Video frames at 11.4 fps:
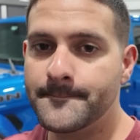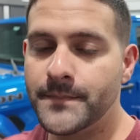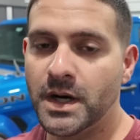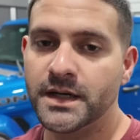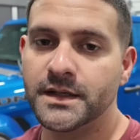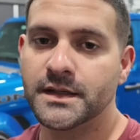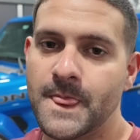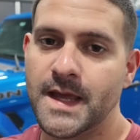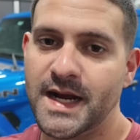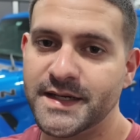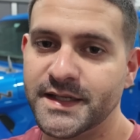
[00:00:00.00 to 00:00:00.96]
but
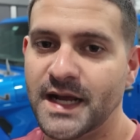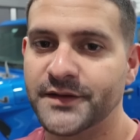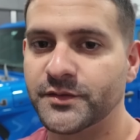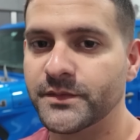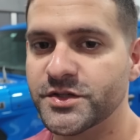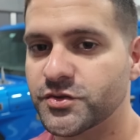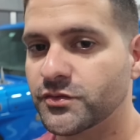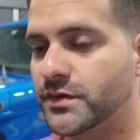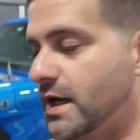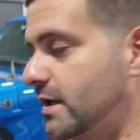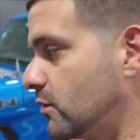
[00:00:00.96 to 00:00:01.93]
I did have some
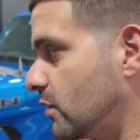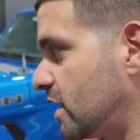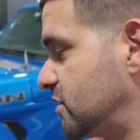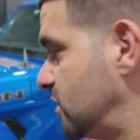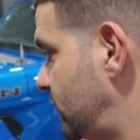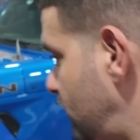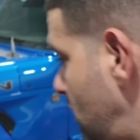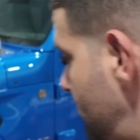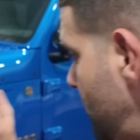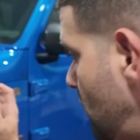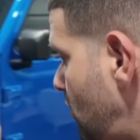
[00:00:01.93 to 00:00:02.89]
issues and they were actually
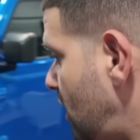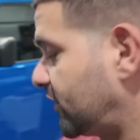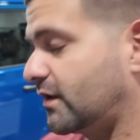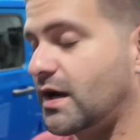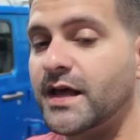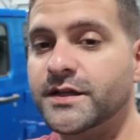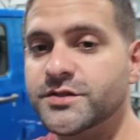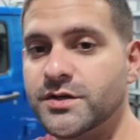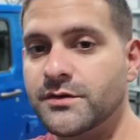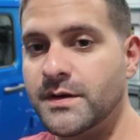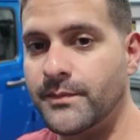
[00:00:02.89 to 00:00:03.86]
from the Rock Slide
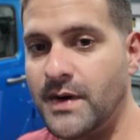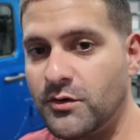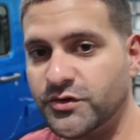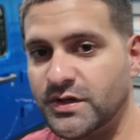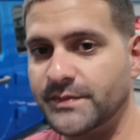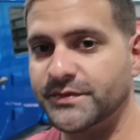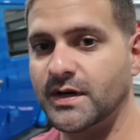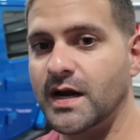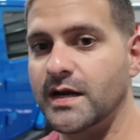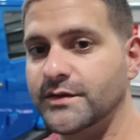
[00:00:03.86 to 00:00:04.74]
Engineering power steps that I